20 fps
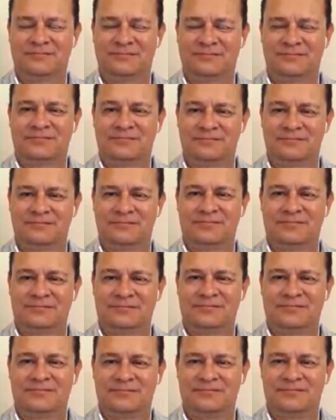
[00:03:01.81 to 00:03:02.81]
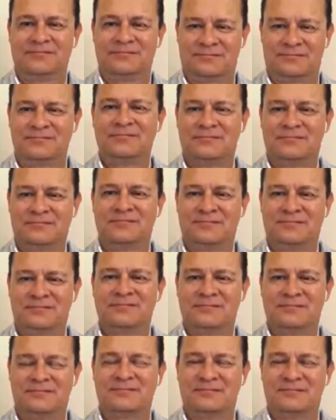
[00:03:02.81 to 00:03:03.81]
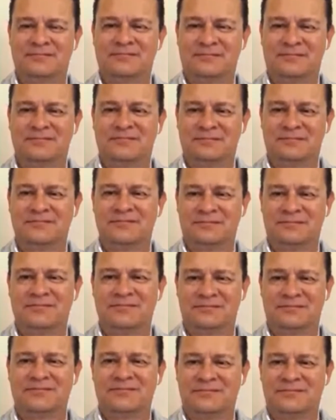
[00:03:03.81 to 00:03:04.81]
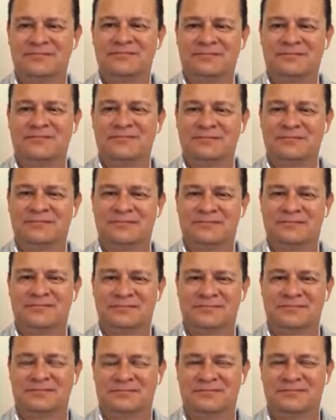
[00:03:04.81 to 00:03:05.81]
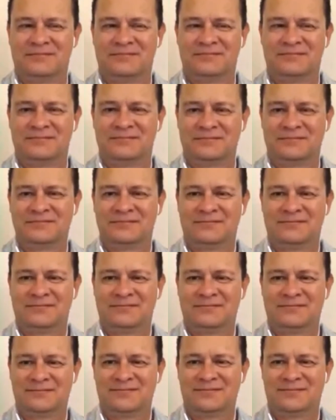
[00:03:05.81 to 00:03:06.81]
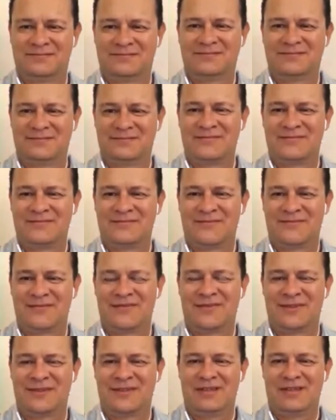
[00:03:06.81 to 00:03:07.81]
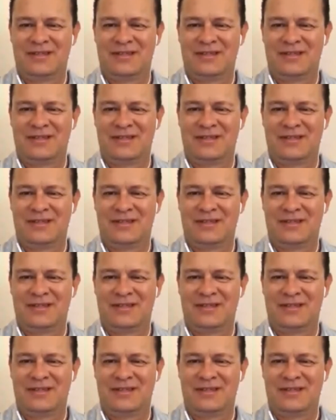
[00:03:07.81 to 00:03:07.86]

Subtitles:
The person shown says nothing.